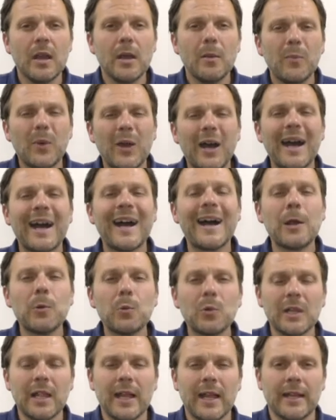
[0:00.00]
but
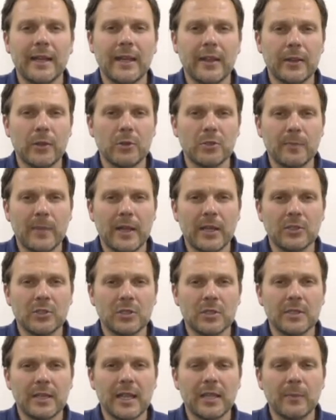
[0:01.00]
outlining those
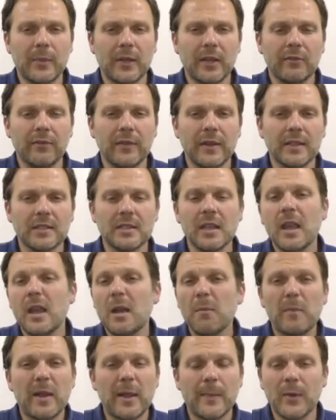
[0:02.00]
pension death benefits
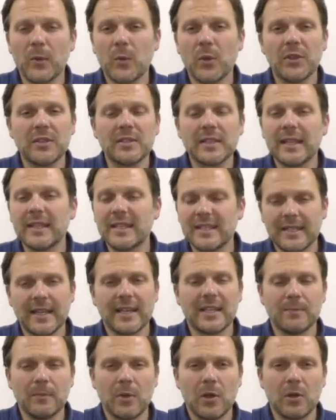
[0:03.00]
might be worth, say,
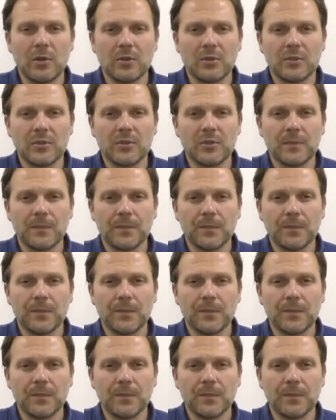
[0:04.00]
6 marks.